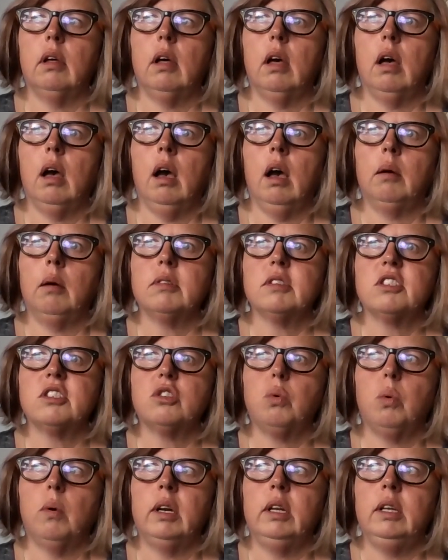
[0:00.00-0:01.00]
I was
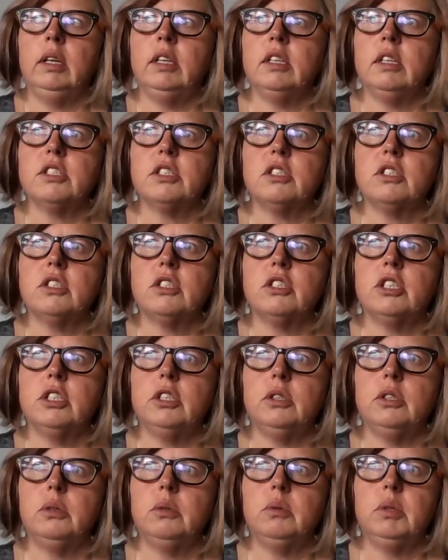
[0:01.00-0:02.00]

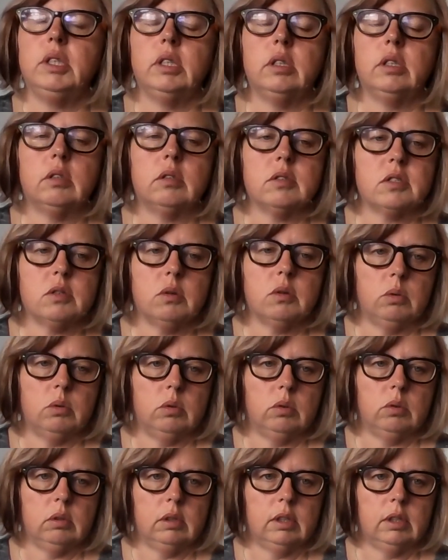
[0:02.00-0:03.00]
22 years
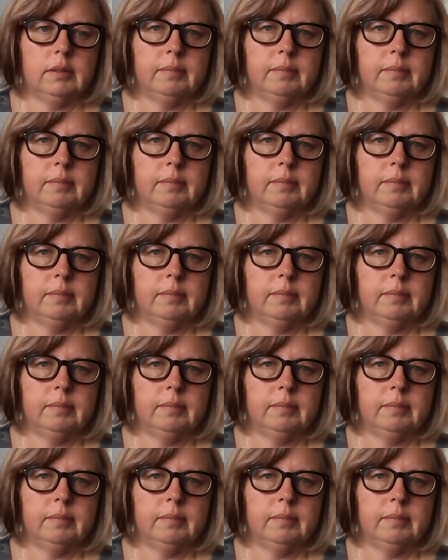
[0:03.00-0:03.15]
old,